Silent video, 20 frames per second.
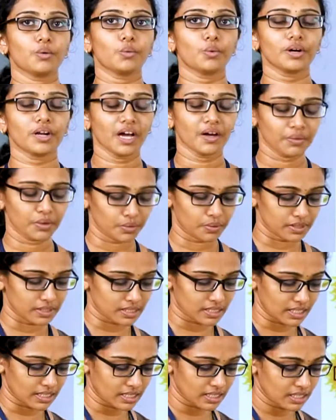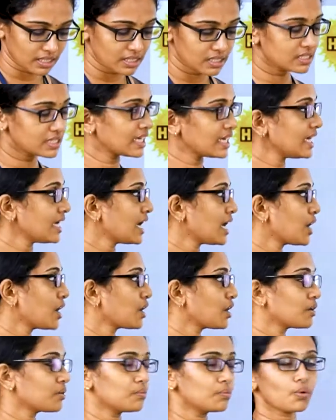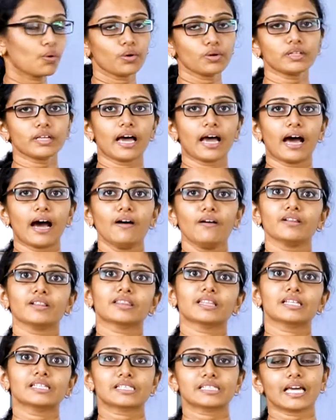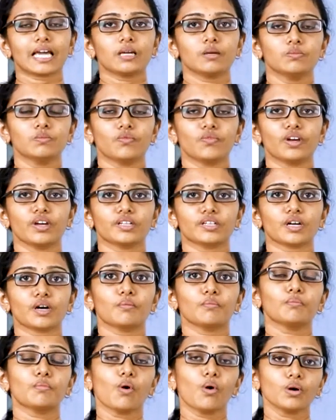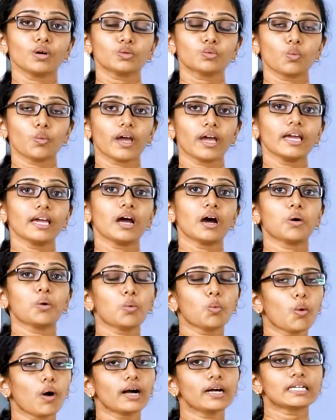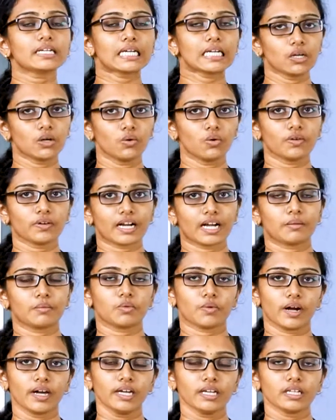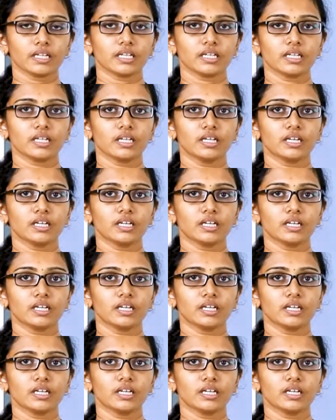What have you written? See, both have the same weight. Both weigh 1 kilogram, right?